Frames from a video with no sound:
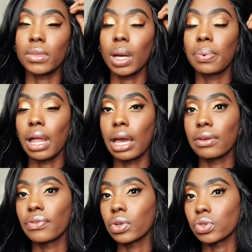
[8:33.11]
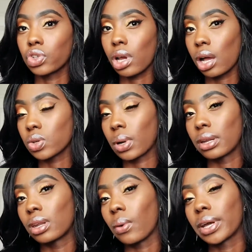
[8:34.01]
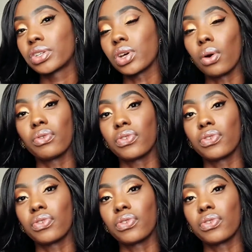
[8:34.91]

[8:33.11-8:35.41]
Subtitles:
applying for those jobs where I know I don't